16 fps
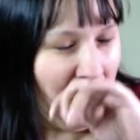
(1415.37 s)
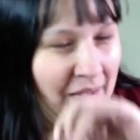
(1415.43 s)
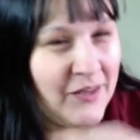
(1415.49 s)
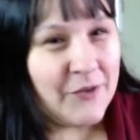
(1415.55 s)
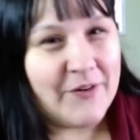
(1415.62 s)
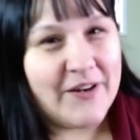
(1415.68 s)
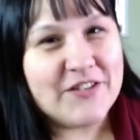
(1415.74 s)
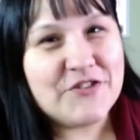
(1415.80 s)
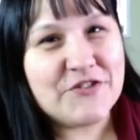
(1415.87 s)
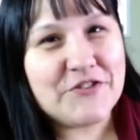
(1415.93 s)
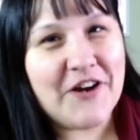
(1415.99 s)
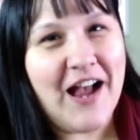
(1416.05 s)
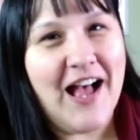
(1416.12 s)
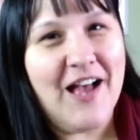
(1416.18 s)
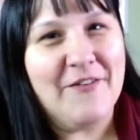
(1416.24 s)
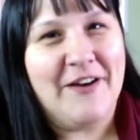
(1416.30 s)
The Rangers are
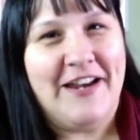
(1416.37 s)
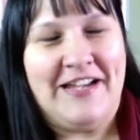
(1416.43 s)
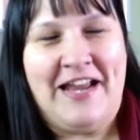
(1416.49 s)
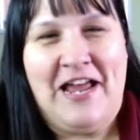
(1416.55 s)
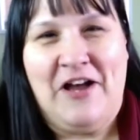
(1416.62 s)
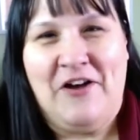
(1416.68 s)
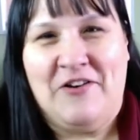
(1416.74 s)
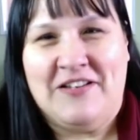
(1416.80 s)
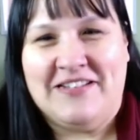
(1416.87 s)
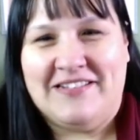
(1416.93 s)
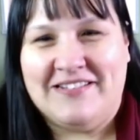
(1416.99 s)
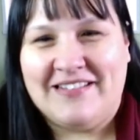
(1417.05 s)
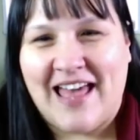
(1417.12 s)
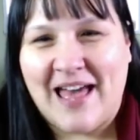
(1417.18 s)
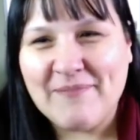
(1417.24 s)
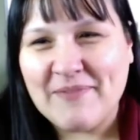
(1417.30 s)
hot right now, and
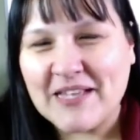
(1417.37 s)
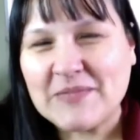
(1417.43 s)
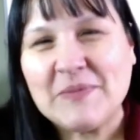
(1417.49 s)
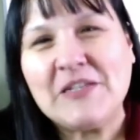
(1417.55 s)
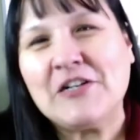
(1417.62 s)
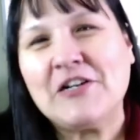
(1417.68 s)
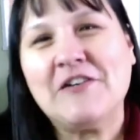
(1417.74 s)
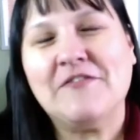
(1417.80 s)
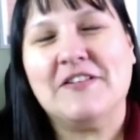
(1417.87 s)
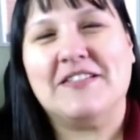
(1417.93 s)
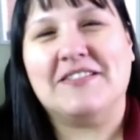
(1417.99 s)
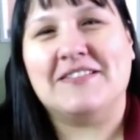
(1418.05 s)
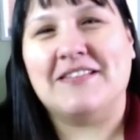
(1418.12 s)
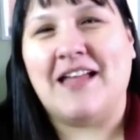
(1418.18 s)
that makes me nervous.